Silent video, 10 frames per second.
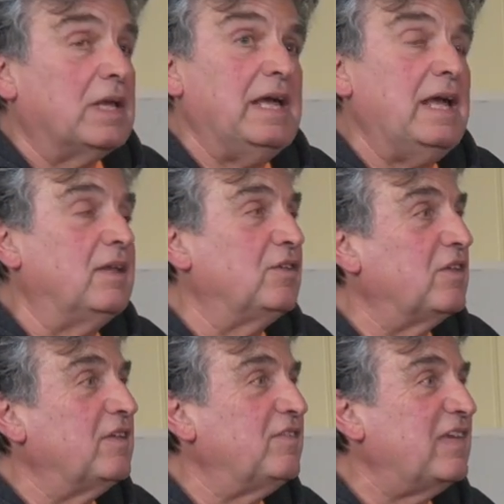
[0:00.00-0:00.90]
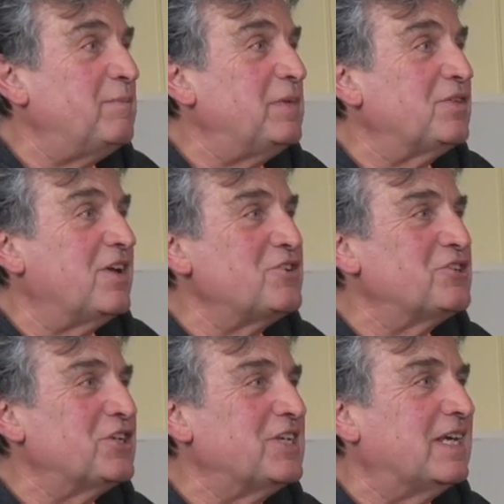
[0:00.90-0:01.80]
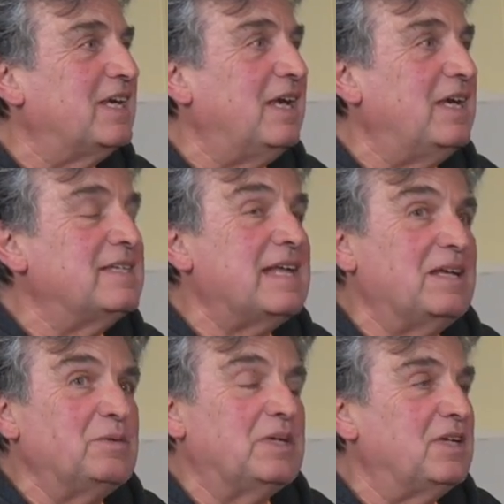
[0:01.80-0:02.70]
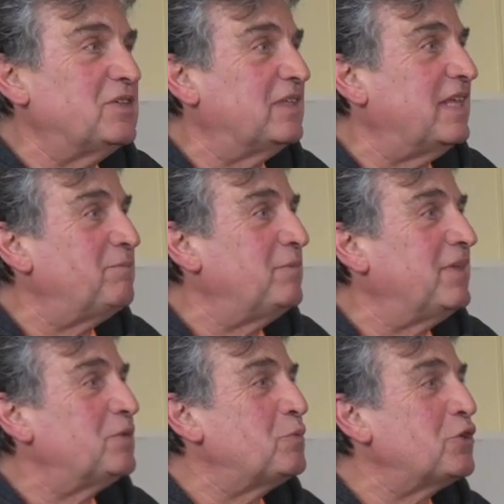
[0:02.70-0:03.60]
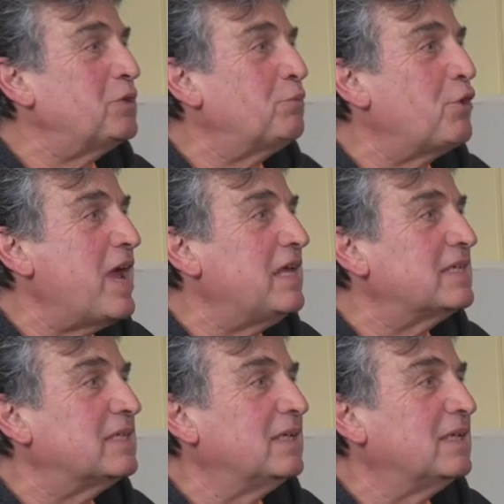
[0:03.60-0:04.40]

again, it's the same discussion. Is worth the price?